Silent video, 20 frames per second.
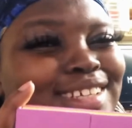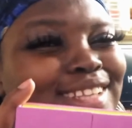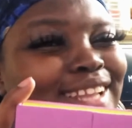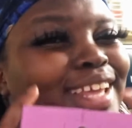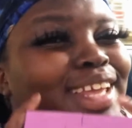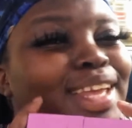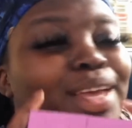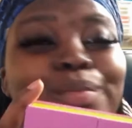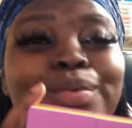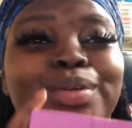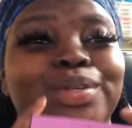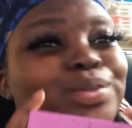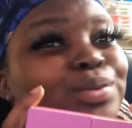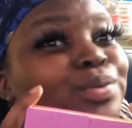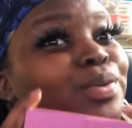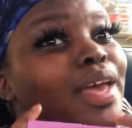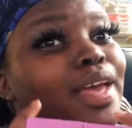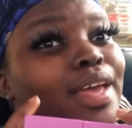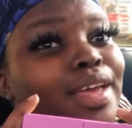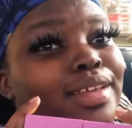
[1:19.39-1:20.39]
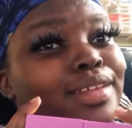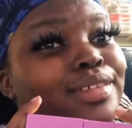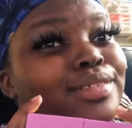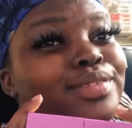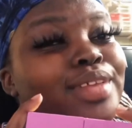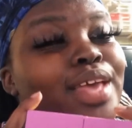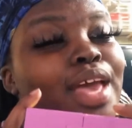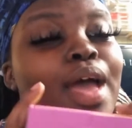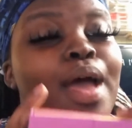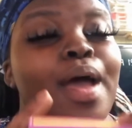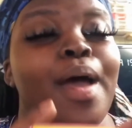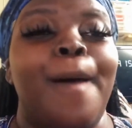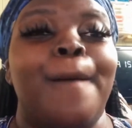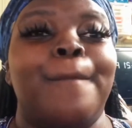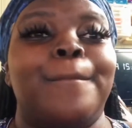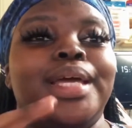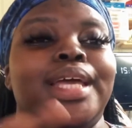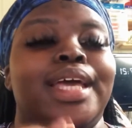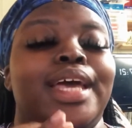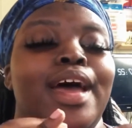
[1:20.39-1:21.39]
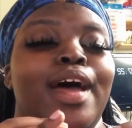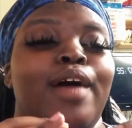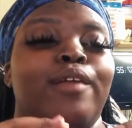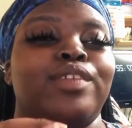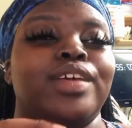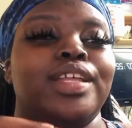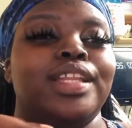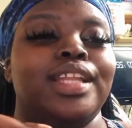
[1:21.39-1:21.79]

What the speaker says: Like, can we do that? But yeah, every